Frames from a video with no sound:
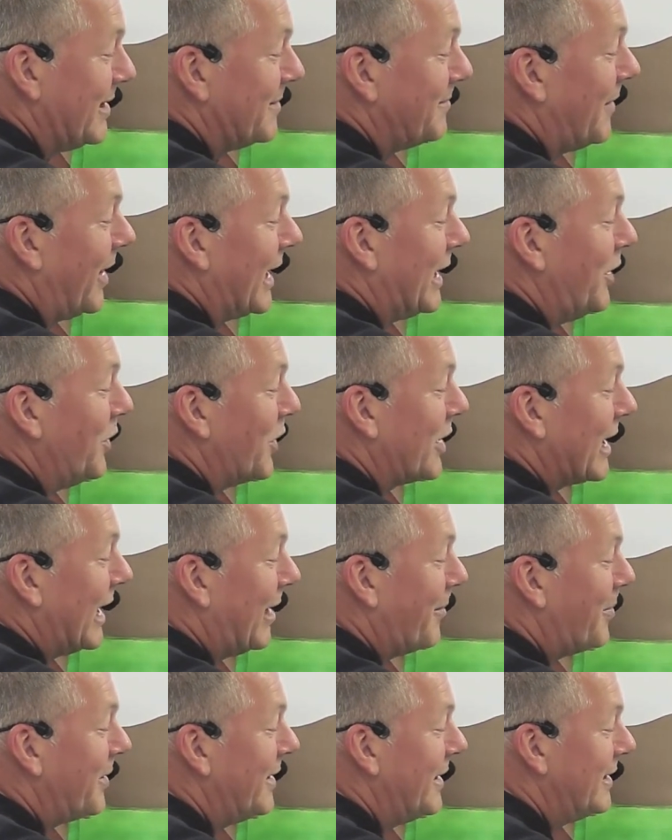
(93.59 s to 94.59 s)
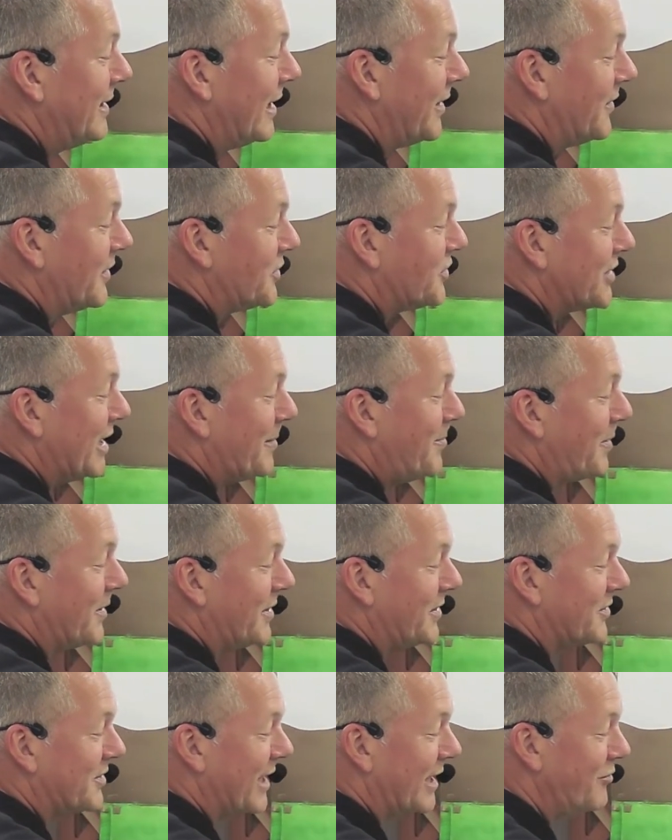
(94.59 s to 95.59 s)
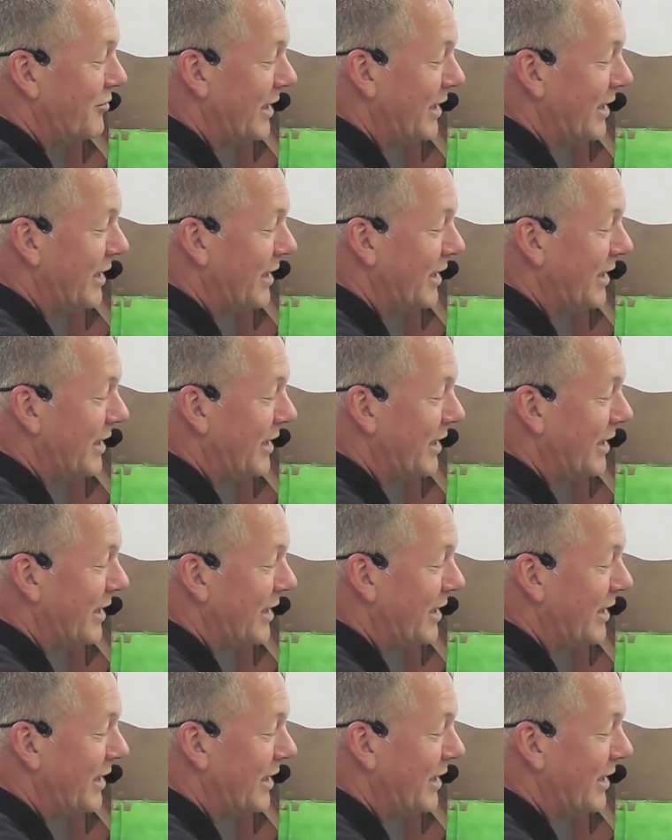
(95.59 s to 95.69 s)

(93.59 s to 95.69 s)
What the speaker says: might look up at the shepherd and say,